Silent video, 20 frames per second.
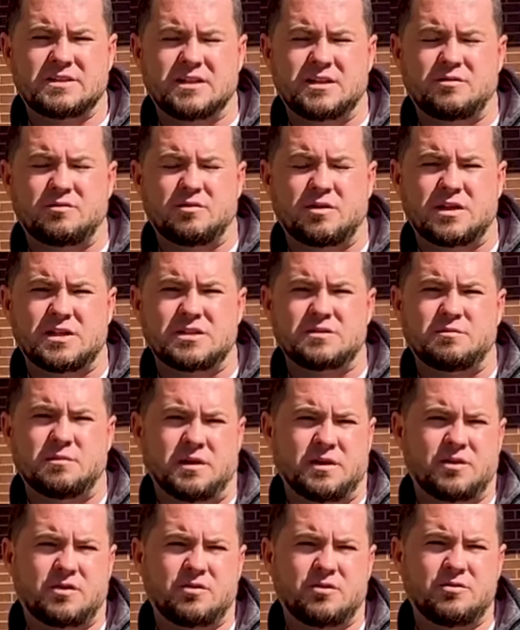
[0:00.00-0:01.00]
and what he's
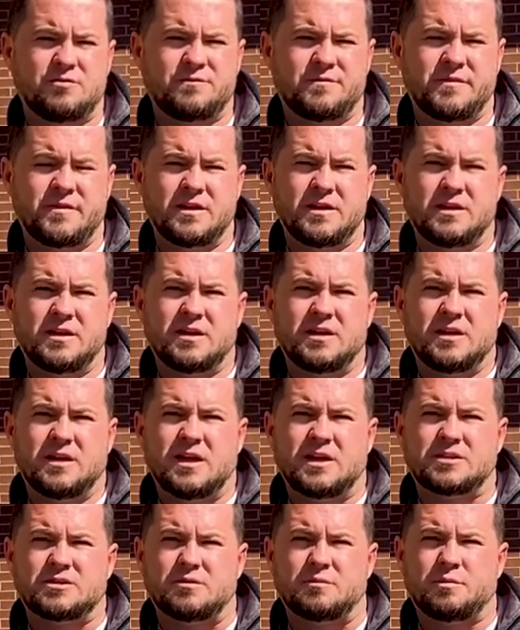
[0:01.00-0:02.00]
been through.
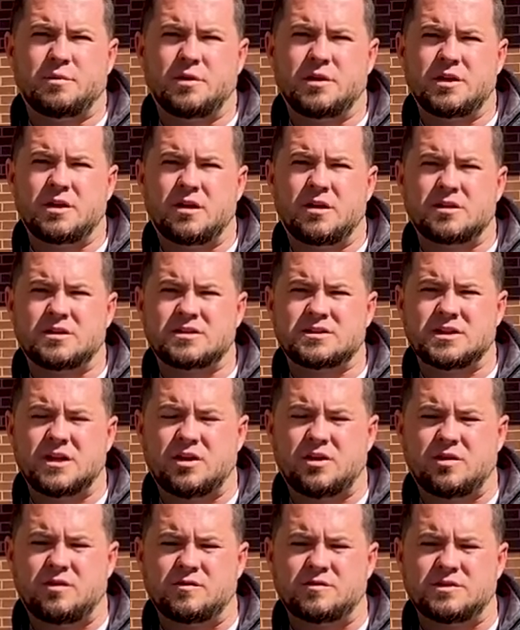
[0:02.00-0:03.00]
And so putting
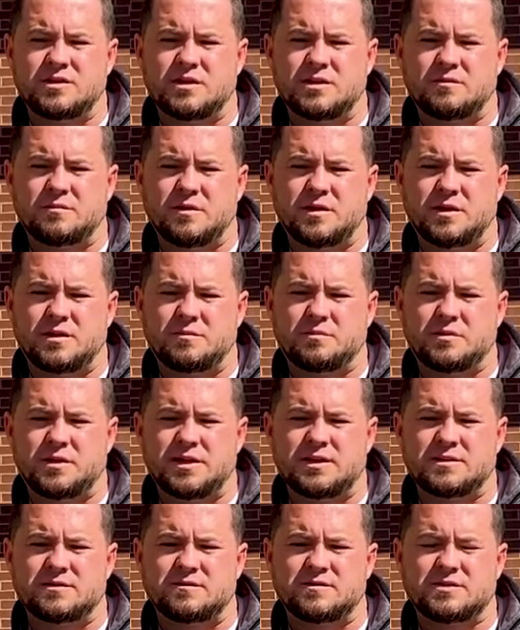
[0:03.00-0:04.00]
ourselves in the
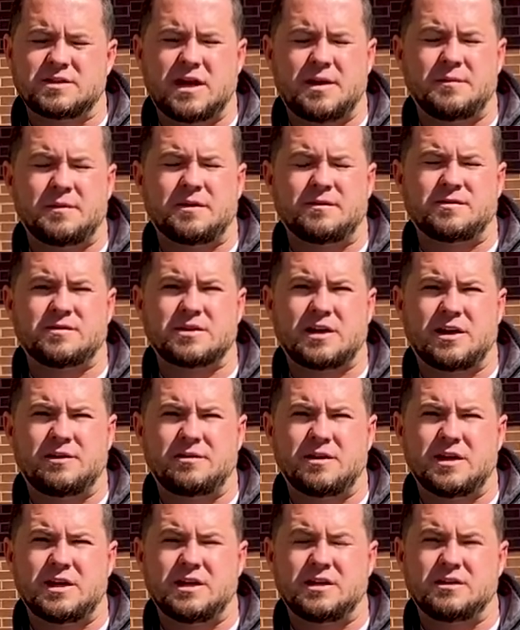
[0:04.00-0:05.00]
place of Simon of
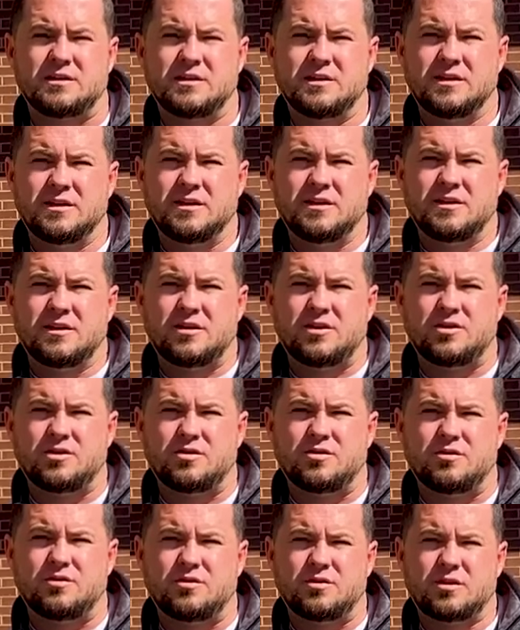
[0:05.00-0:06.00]
Cyrene,
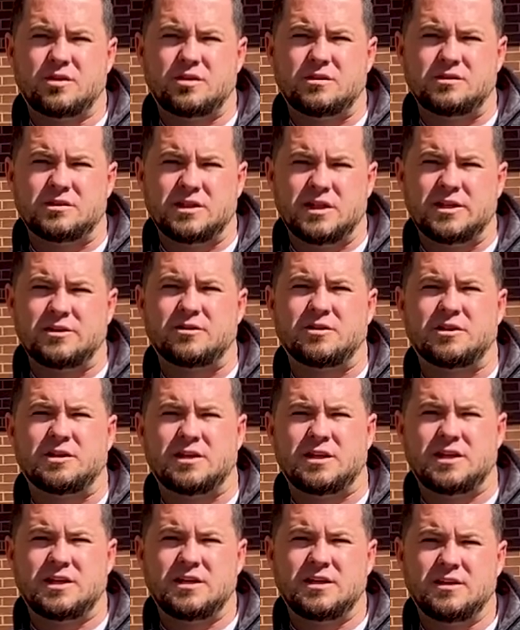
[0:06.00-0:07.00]
who
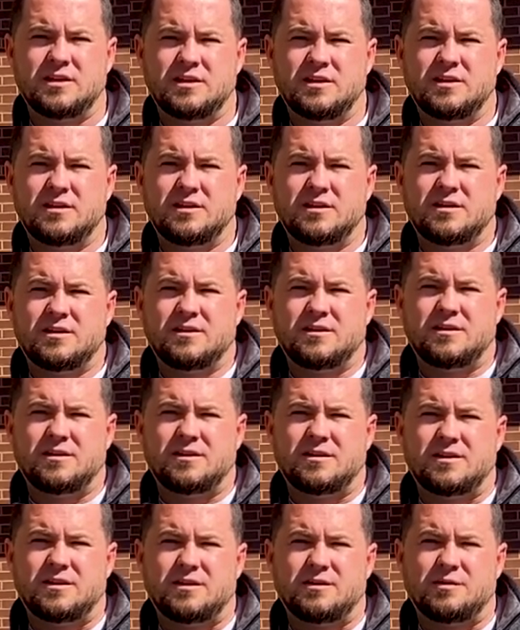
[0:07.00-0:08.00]
literally,
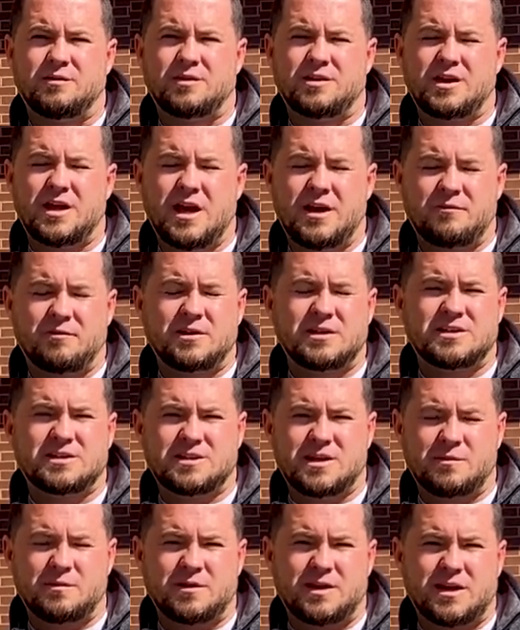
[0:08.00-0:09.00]
with every
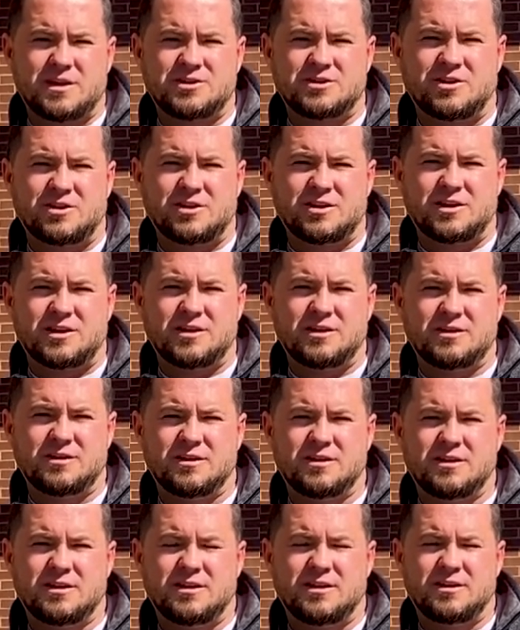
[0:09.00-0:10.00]
step of that journey,
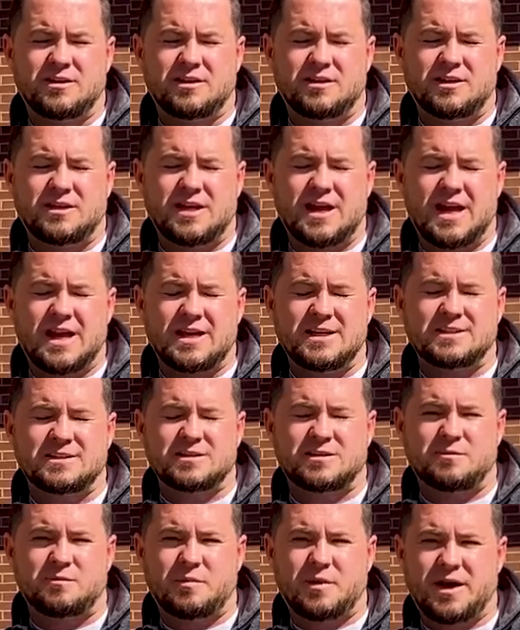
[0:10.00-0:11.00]
gains
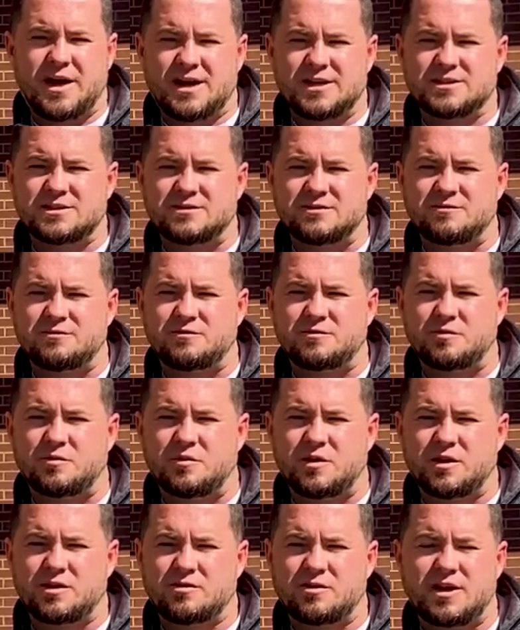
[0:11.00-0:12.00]
compassion for
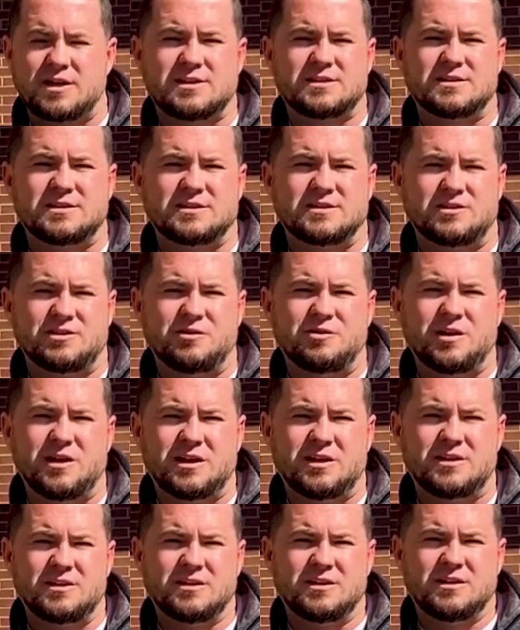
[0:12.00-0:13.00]
what Christ is
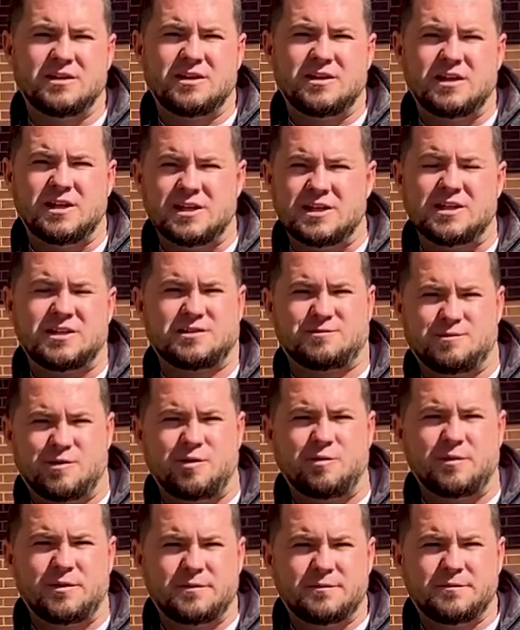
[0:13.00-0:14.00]
doing in this
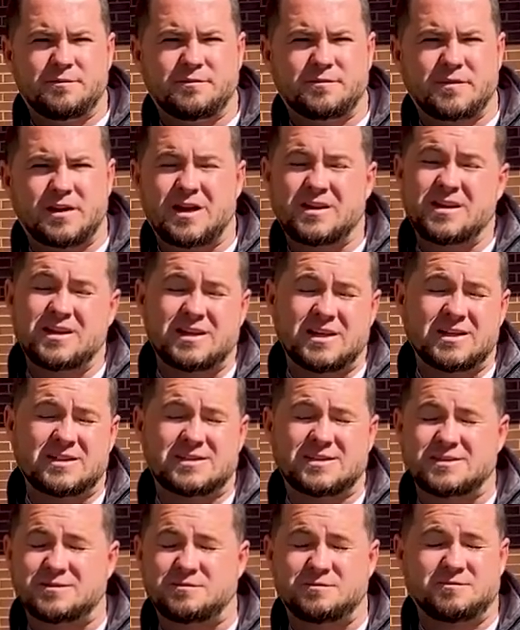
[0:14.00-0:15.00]
moment. I think
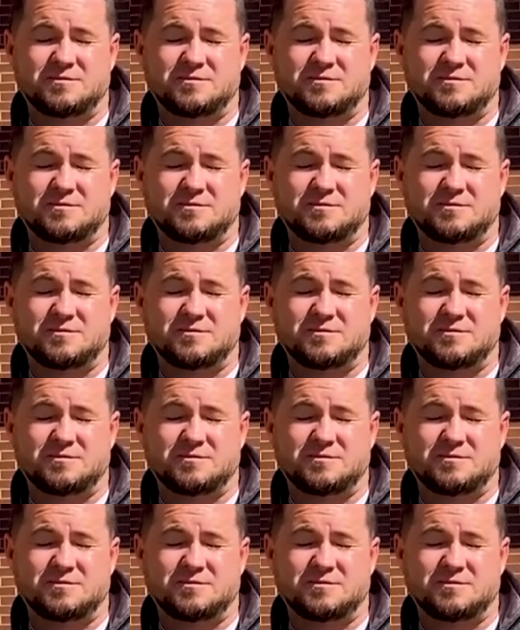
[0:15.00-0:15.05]
that's